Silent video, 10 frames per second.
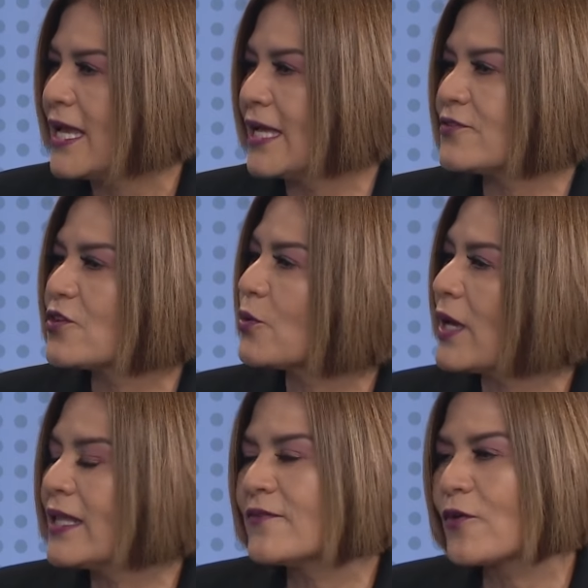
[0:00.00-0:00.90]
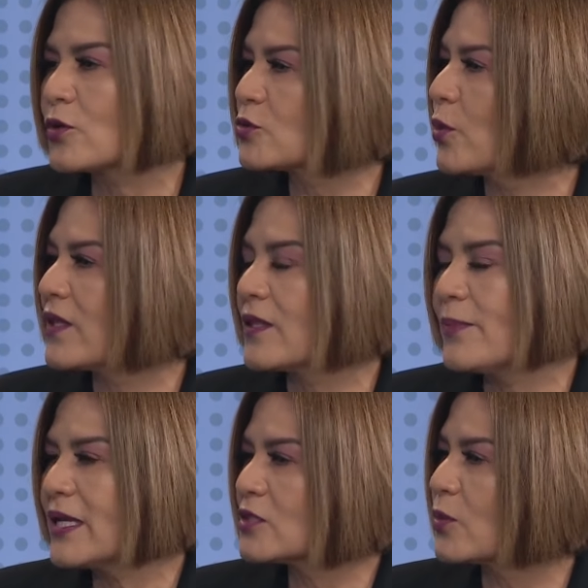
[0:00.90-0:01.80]
And so, and of course, one of the
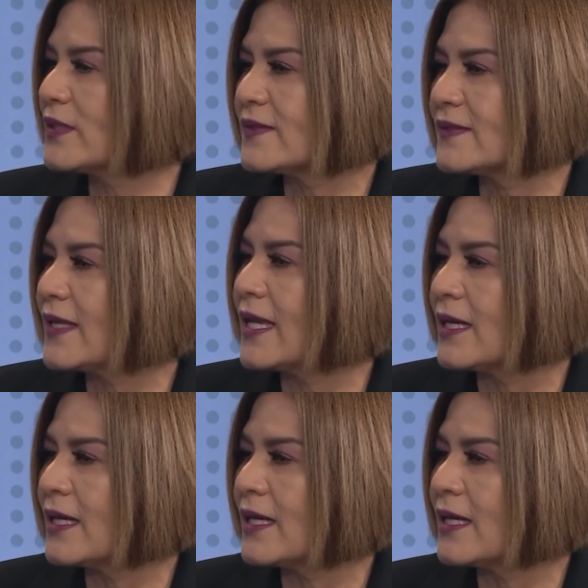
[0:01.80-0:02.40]
biggest ones is